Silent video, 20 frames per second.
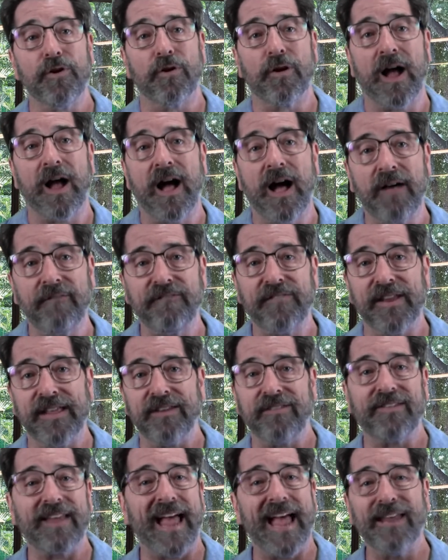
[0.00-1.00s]

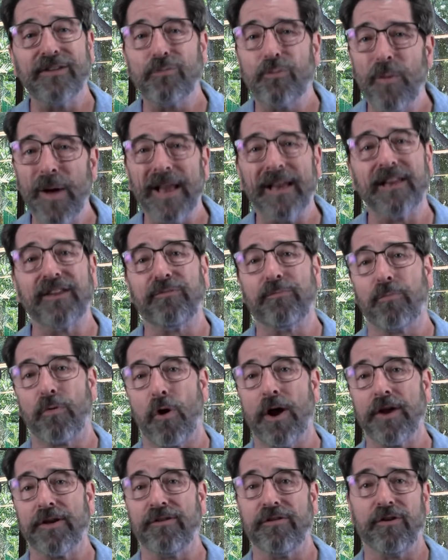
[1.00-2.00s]
confidence as well as
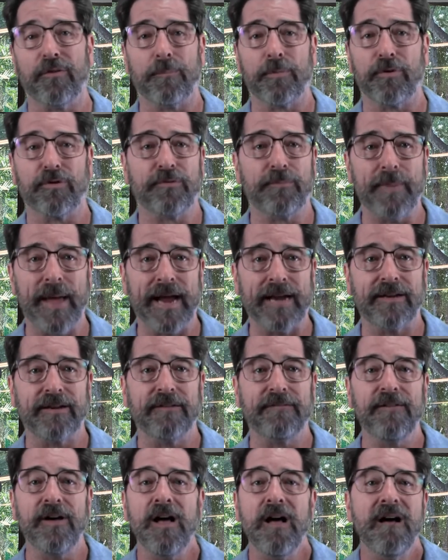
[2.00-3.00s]
broaden your
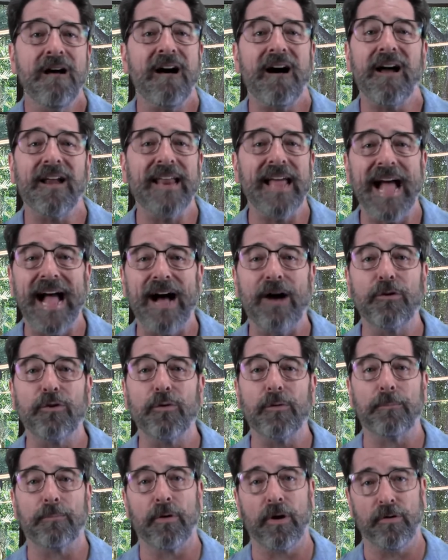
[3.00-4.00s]
perspective on how to
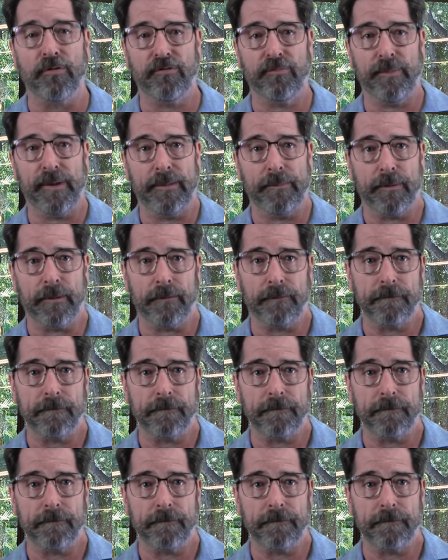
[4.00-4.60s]
approach people.